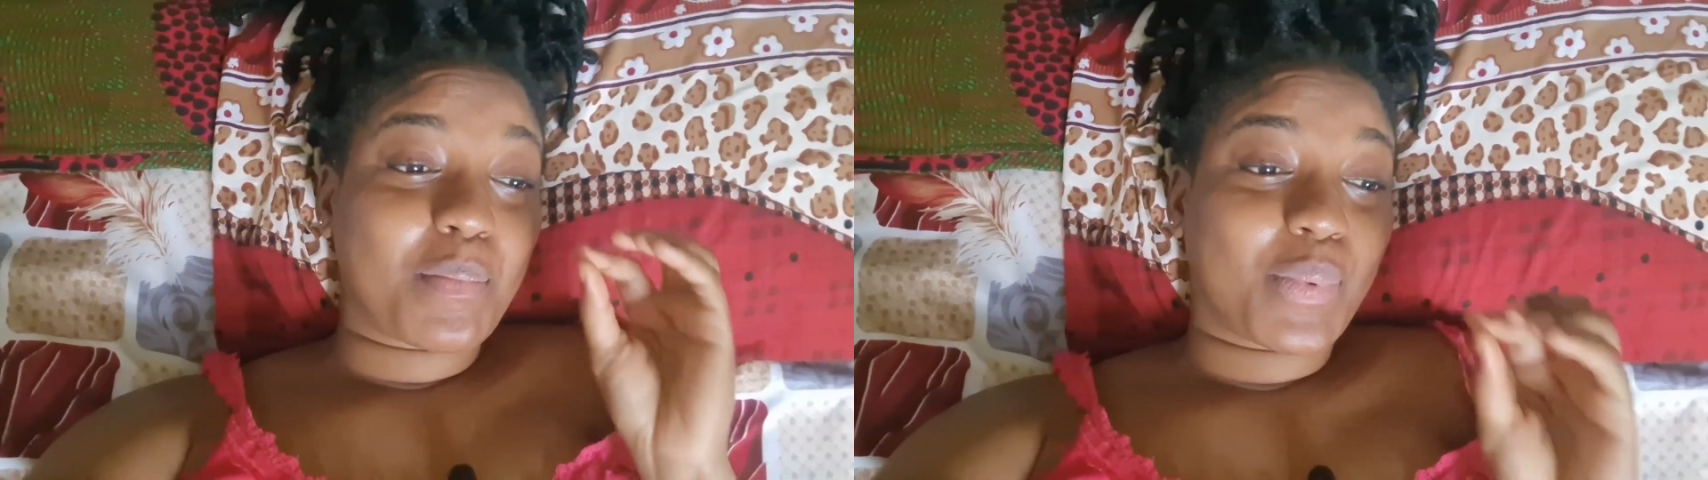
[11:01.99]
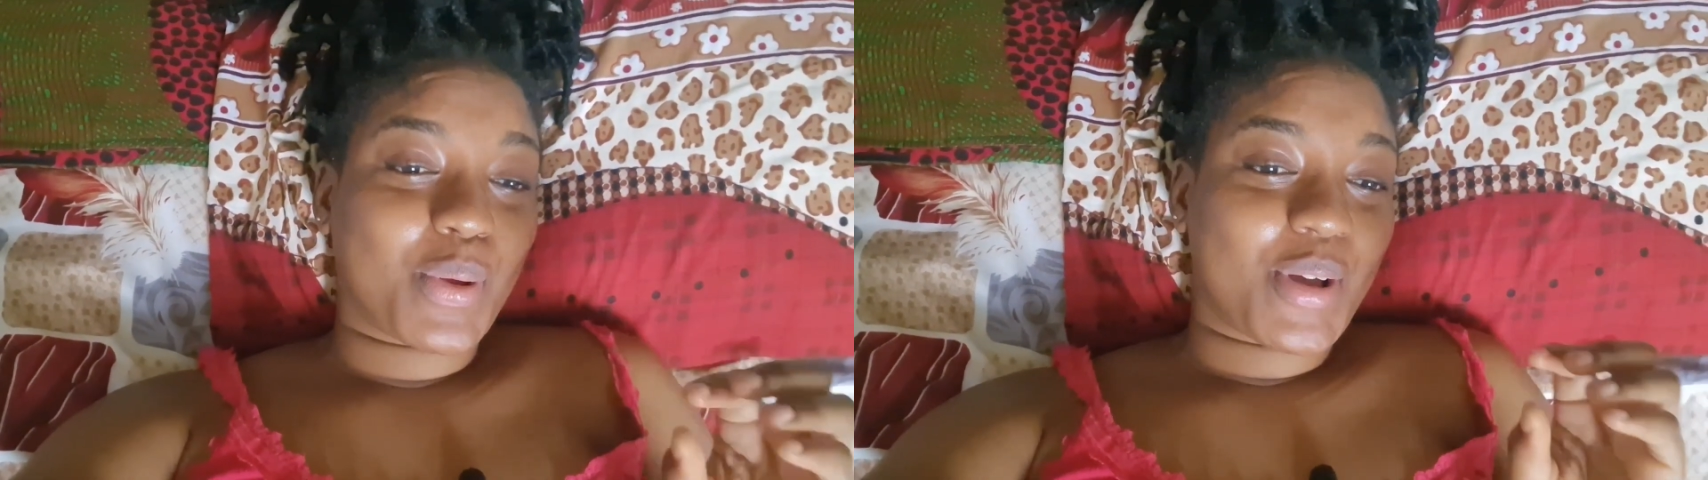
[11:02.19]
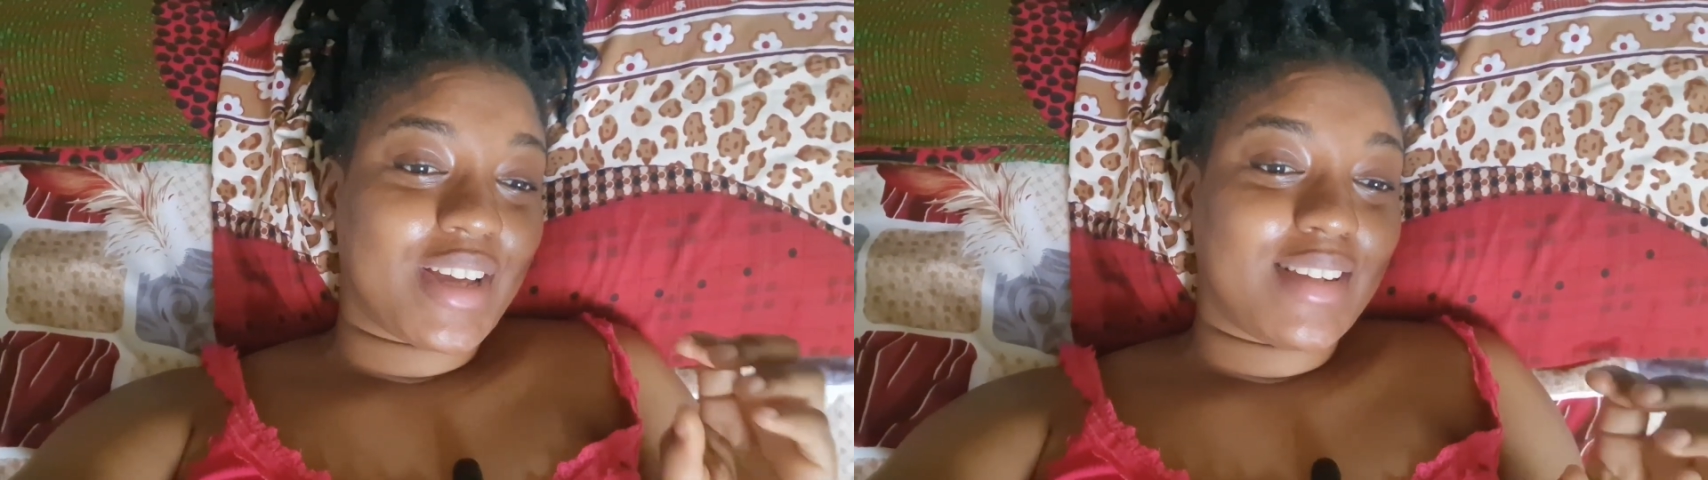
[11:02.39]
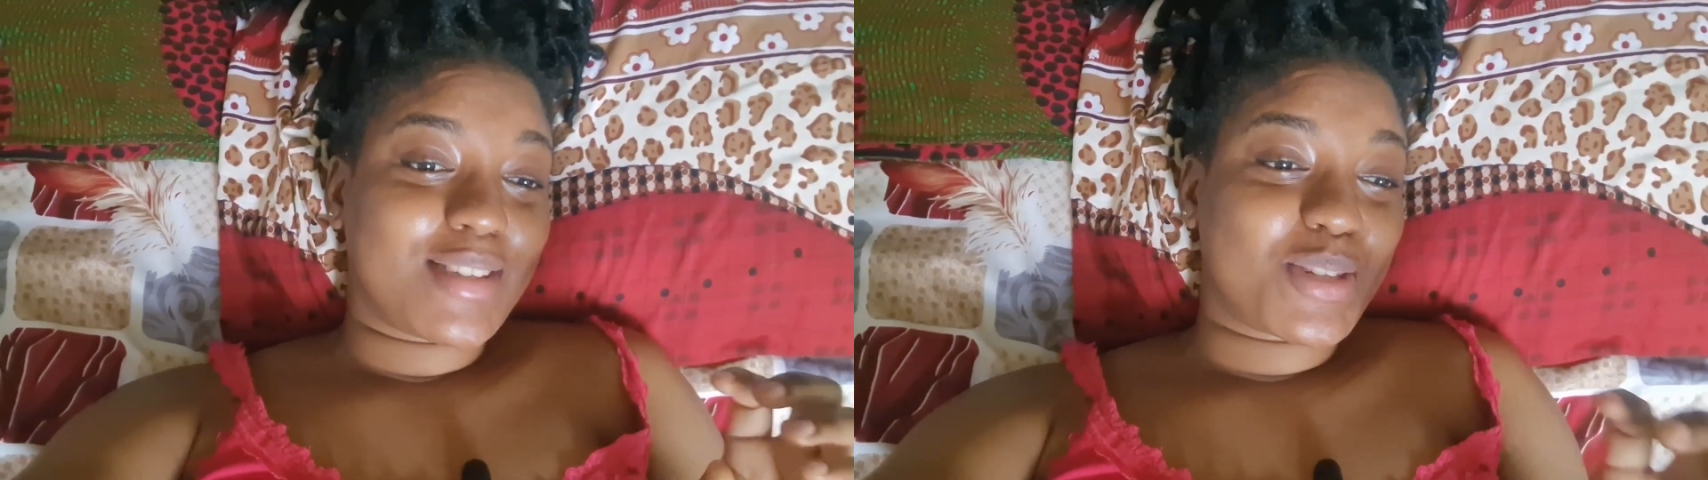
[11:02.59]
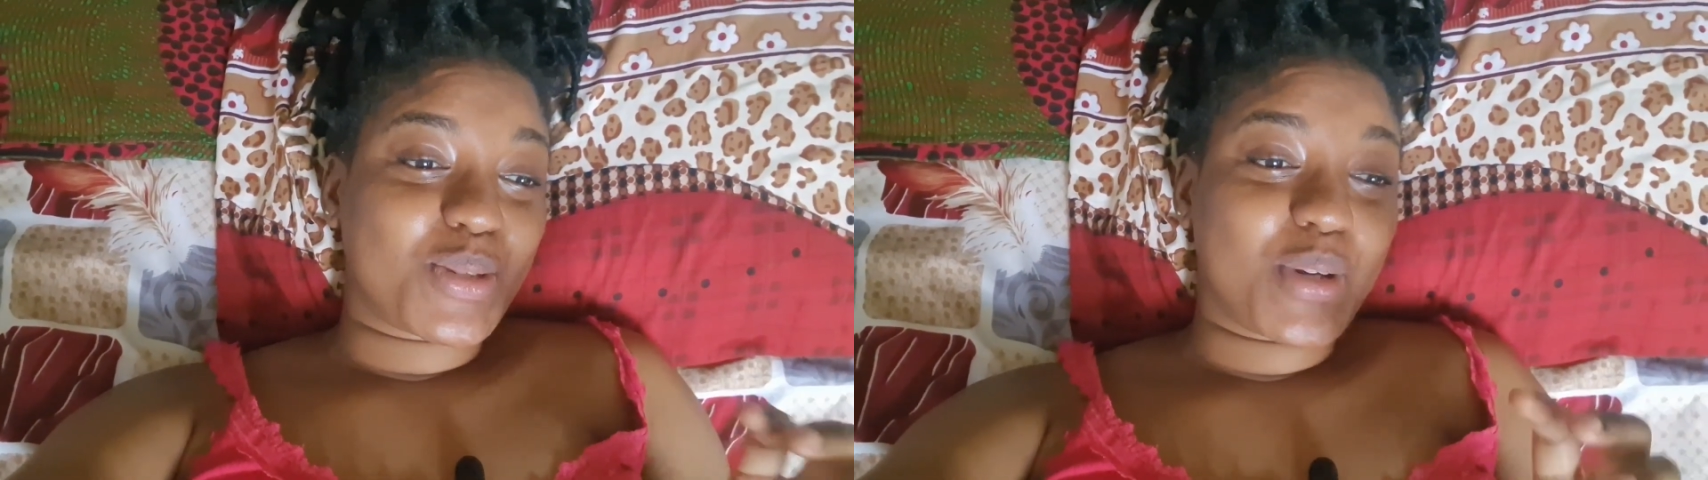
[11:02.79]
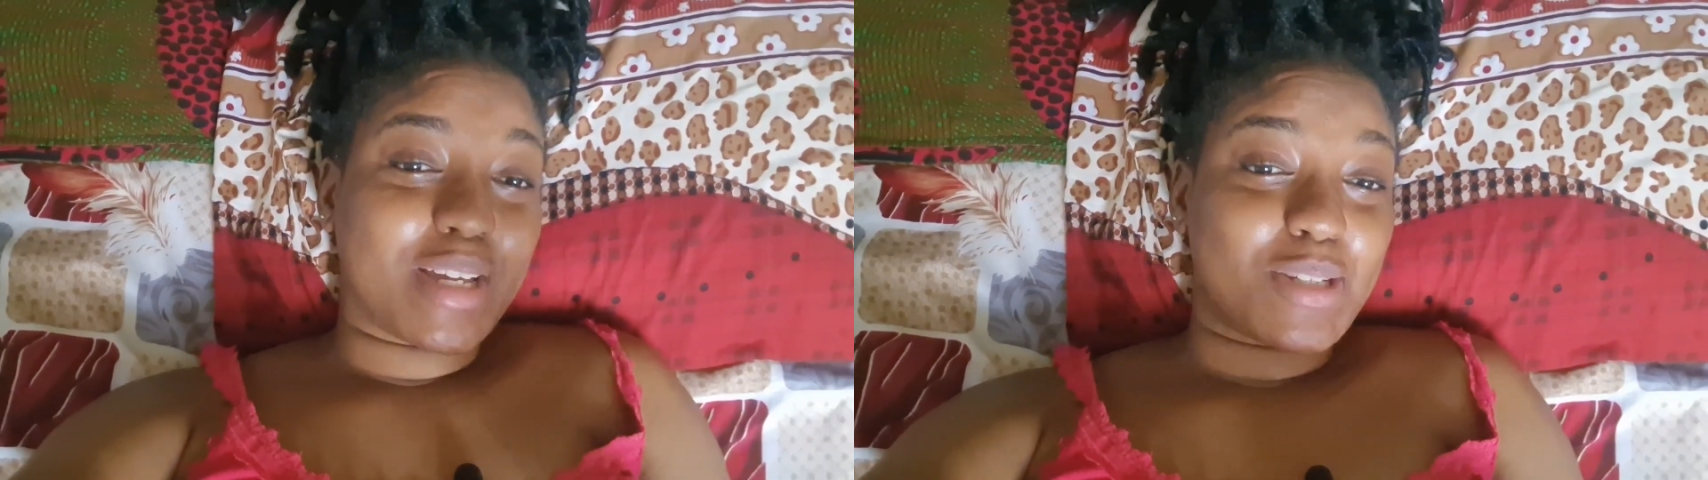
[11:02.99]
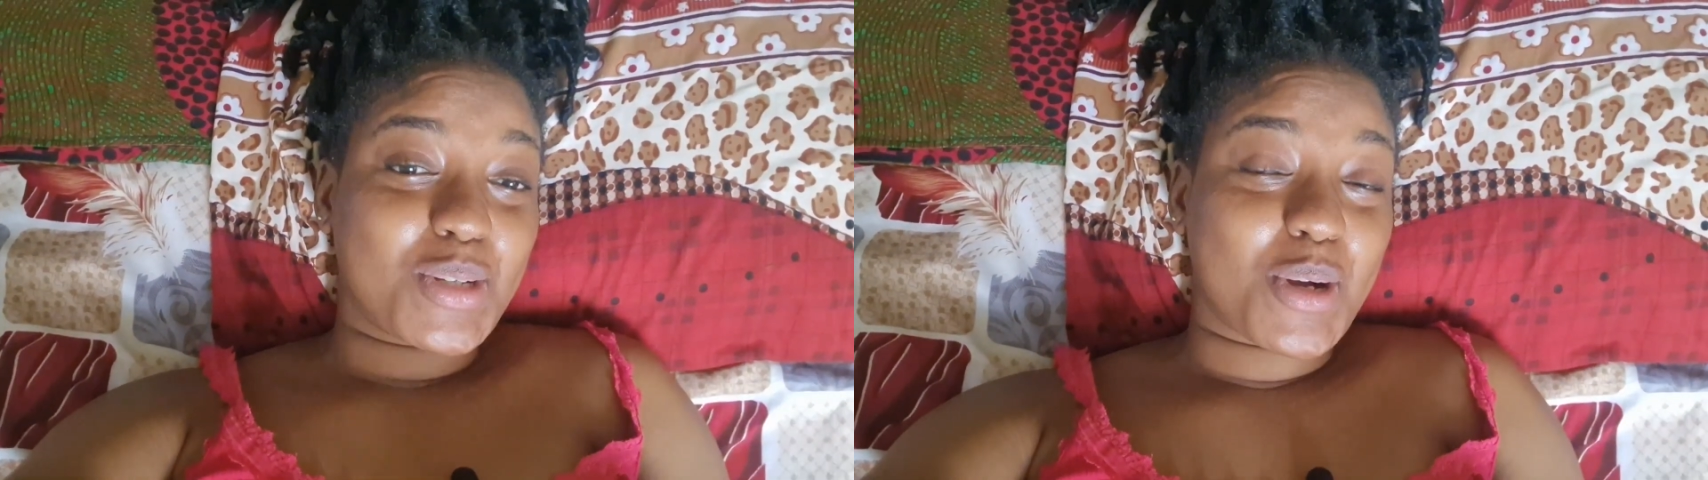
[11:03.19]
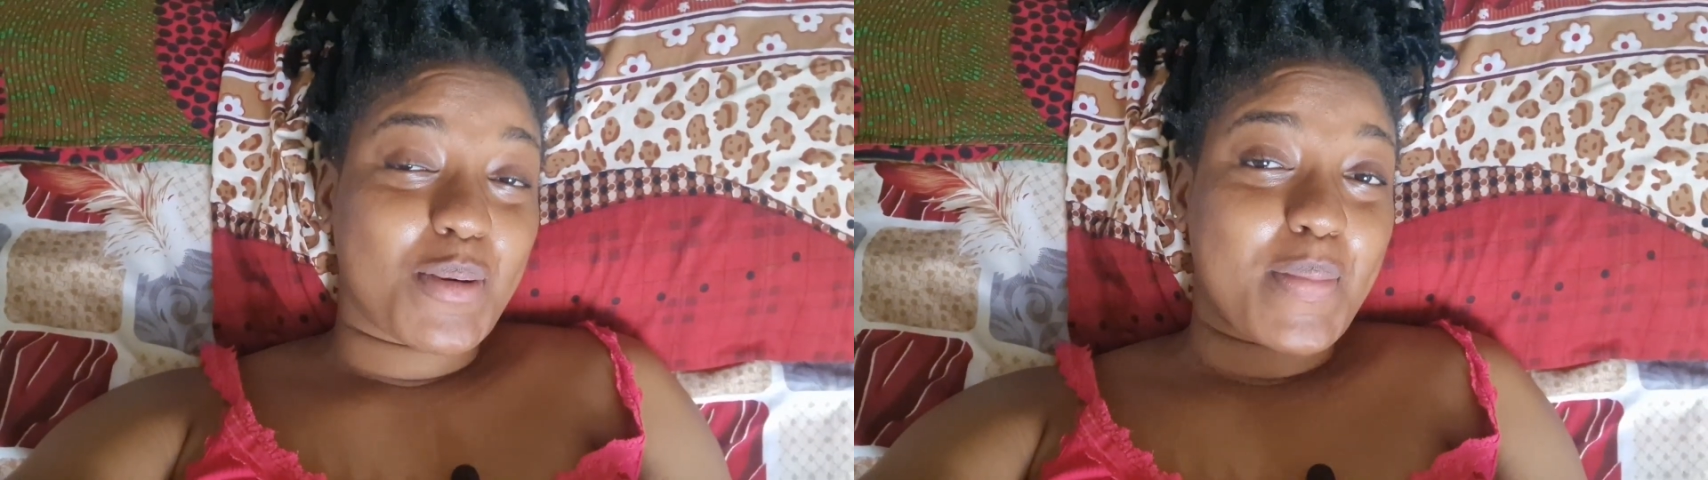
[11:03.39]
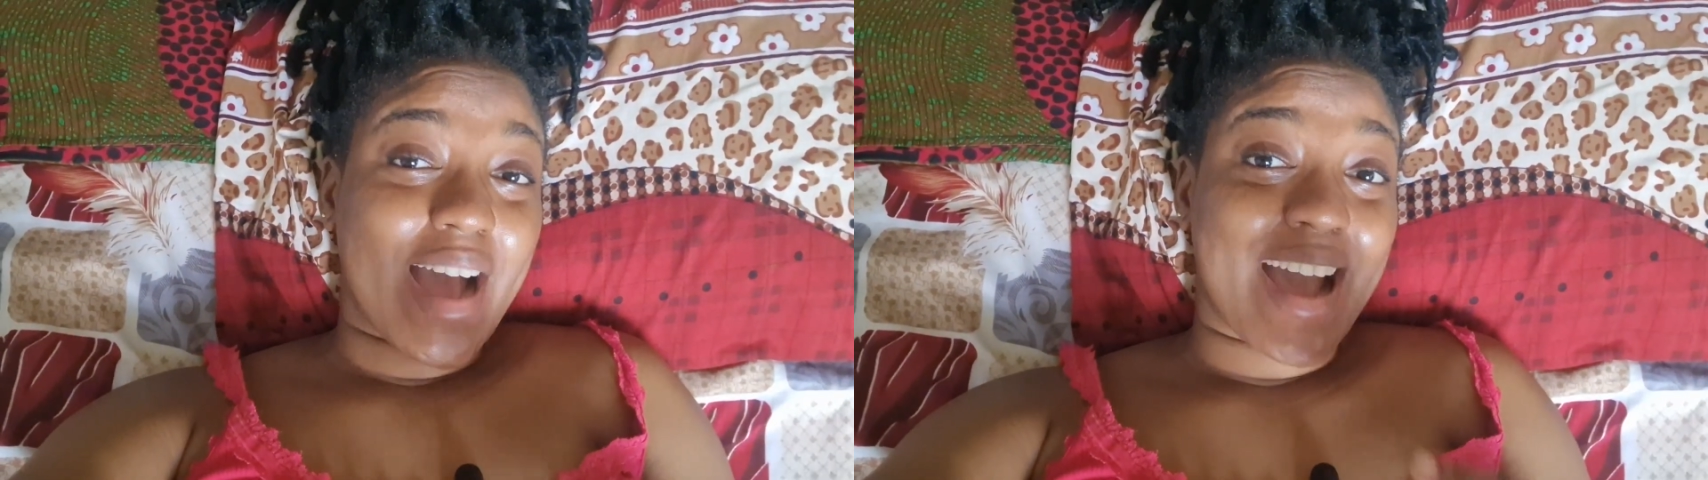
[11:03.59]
employed to do a job,